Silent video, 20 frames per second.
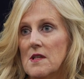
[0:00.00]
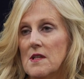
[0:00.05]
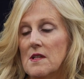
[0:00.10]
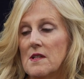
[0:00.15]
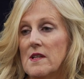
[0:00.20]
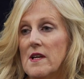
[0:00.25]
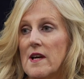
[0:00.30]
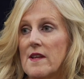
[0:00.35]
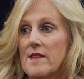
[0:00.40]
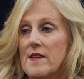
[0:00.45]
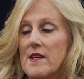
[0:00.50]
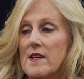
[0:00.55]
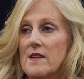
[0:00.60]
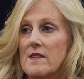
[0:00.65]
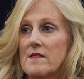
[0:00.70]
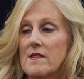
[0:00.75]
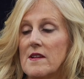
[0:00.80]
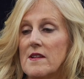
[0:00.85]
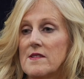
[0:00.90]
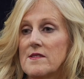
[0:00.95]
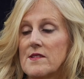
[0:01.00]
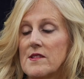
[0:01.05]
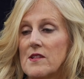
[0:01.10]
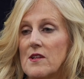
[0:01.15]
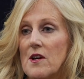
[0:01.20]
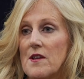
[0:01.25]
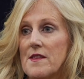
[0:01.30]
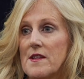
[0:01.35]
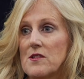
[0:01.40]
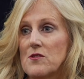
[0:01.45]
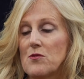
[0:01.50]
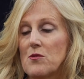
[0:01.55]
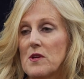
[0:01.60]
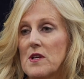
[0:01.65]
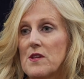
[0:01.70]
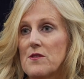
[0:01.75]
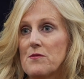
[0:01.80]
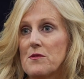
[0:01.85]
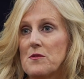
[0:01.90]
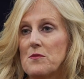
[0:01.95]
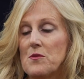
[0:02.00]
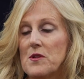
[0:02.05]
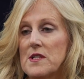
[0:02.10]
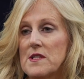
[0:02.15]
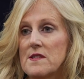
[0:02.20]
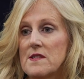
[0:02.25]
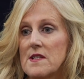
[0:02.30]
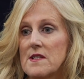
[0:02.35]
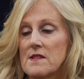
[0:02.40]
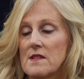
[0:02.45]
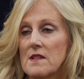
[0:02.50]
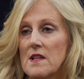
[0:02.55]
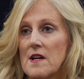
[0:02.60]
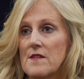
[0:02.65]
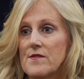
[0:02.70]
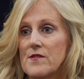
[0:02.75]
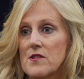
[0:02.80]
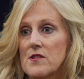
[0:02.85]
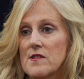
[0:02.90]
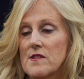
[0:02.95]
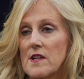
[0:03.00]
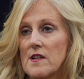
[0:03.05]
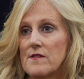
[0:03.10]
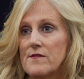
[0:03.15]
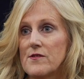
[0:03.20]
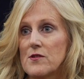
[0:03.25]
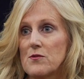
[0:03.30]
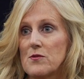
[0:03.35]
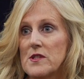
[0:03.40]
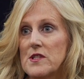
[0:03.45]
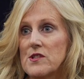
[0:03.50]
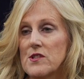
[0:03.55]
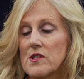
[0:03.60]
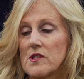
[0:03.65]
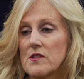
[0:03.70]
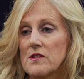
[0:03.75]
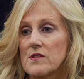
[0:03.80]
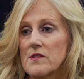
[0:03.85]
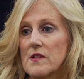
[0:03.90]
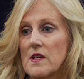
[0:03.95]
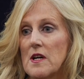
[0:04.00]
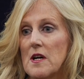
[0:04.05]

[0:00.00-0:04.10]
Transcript: Yeah, I think it does. You know, I think 23 wins says a lot for itself for regionals.